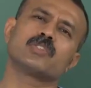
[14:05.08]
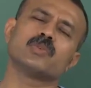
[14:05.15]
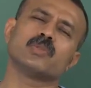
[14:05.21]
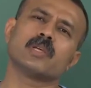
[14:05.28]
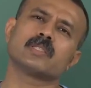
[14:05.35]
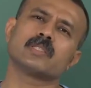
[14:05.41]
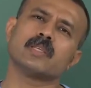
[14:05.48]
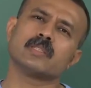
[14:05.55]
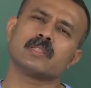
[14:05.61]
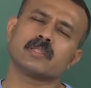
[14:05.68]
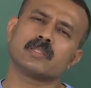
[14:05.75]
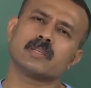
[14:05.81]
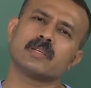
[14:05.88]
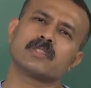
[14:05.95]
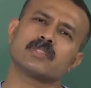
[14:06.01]
leads to the
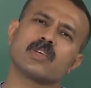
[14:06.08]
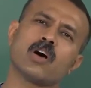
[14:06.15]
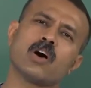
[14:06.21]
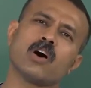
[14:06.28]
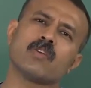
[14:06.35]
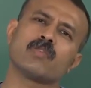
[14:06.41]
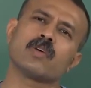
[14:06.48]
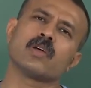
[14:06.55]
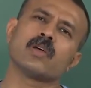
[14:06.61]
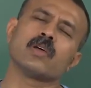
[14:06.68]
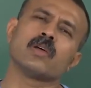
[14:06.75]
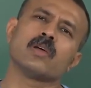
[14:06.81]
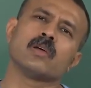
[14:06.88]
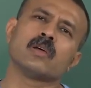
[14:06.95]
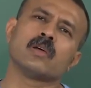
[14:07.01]
synthesis of
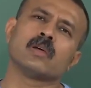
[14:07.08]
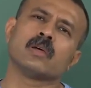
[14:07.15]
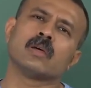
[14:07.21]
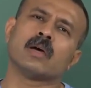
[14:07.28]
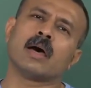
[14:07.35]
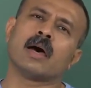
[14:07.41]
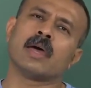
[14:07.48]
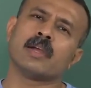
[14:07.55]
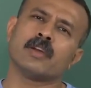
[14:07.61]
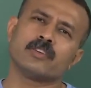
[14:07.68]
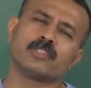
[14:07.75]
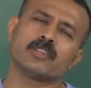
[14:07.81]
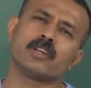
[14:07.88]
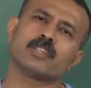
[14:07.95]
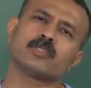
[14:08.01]
an
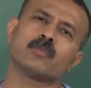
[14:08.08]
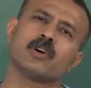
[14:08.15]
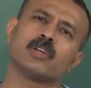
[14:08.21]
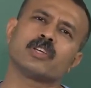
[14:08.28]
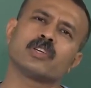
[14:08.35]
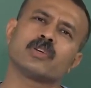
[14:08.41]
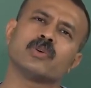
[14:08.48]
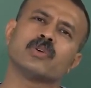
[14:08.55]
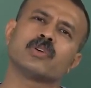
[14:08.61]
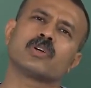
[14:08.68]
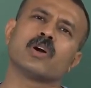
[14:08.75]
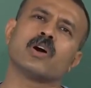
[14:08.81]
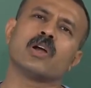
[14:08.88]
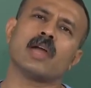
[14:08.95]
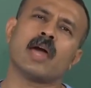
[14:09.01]
energy-rich
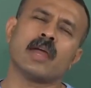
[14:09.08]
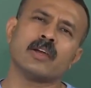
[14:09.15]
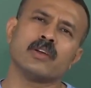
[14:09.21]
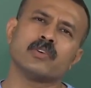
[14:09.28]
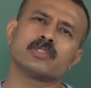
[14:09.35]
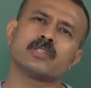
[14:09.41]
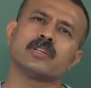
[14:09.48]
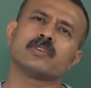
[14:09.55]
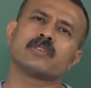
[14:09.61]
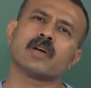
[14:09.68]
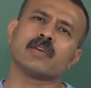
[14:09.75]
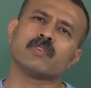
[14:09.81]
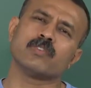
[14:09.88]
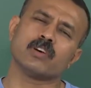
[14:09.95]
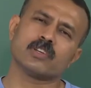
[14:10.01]
molecule called adenosine
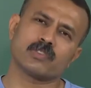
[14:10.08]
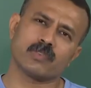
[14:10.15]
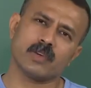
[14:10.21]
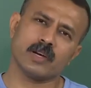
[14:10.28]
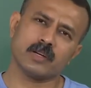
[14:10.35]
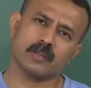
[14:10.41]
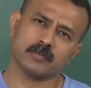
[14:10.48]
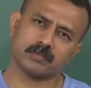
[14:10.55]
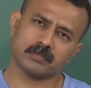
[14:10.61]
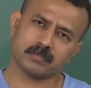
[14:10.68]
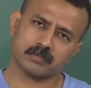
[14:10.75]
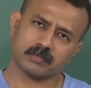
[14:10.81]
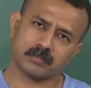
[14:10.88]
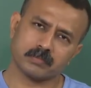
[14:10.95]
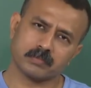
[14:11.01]
triphosphate
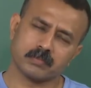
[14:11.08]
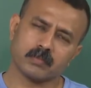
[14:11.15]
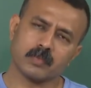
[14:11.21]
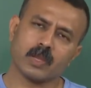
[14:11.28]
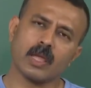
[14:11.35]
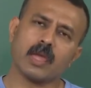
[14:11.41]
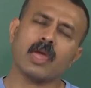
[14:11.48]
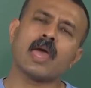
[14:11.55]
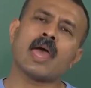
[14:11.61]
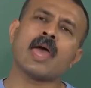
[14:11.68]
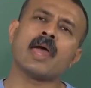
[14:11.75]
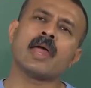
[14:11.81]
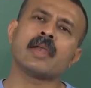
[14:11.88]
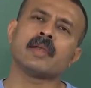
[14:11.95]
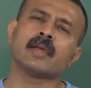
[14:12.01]

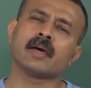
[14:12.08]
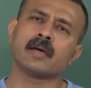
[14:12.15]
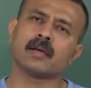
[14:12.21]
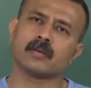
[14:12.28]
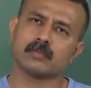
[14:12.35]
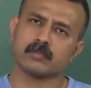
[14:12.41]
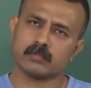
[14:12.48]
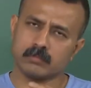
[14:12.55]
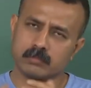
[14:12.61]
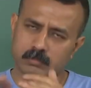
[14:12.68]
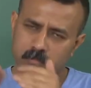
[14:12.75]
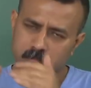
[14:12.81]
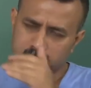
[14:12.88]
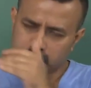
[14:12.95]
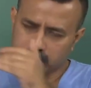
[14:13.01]
and
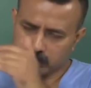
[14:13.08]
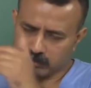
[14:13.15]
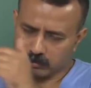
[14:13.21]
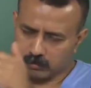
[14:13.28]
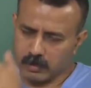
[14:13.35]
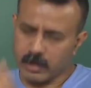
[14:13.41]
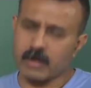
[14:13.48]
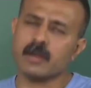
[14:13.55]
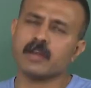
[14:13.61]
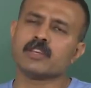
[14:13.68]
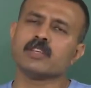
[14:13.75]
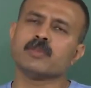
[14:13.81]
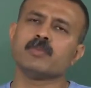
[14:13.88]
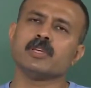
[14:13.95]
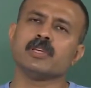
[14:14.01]

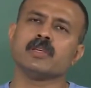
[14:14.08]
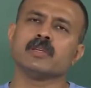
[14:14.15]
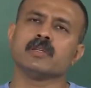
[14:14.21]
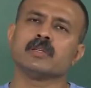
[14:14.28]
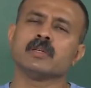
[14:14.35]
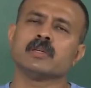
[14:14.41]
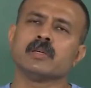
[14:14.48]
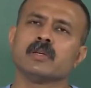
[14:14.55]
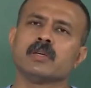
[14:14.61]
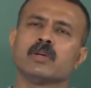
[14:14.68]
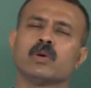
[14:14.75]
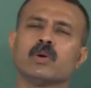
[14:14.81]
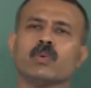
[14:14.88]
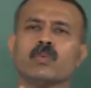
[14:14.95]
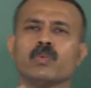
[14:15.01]
NADP,
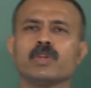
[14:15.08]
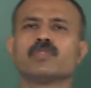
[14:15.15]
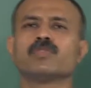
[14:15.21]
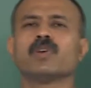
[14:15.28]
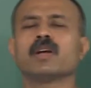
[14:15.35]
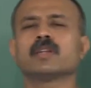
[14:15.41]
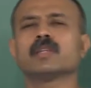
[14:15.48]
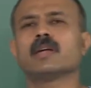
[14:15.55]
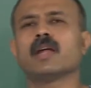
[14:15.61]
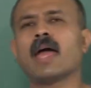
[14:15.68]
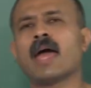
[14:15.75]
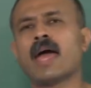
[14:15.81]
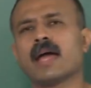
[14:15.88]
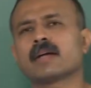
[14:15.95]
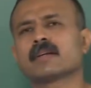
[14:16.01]
which
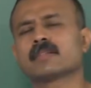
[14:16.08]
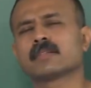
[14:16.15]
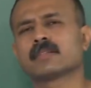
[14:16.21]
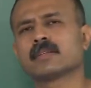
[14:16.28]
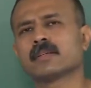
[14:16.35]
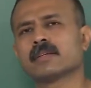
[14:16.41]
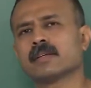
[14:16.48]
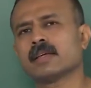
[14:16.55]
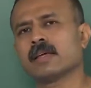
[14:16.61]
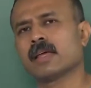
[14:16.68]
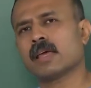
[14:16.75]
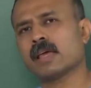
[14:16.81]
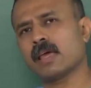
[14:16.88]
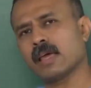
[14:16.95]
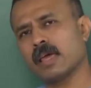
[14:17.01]
further acts
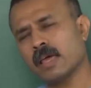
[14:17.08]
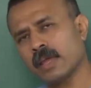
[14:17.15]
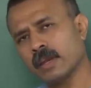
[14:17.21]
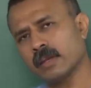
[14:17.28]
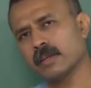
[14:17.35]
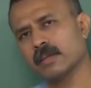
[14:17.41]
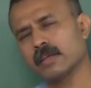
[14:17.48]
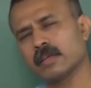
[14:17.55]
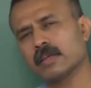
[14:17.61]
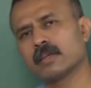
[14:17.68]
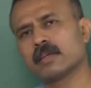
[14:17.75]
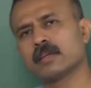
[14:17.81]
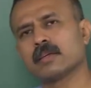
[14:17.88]
in